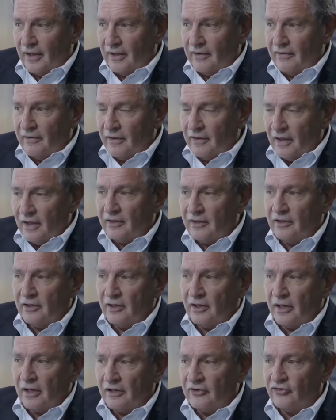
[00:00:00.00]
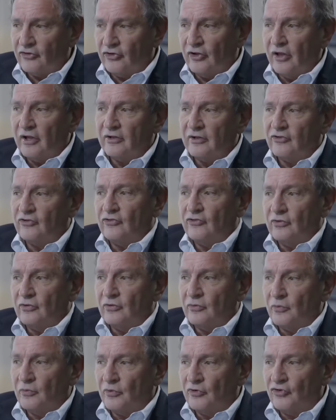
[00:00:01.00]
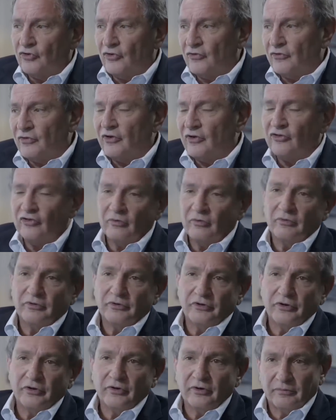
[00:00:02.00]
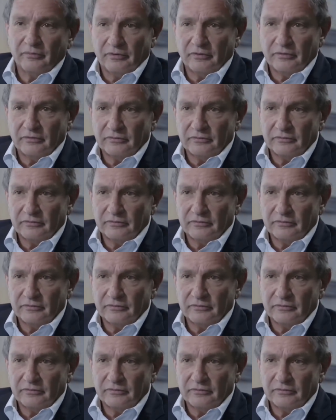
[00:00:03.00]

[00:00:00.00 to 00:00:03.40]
In the end, the United States was very similar to Europe.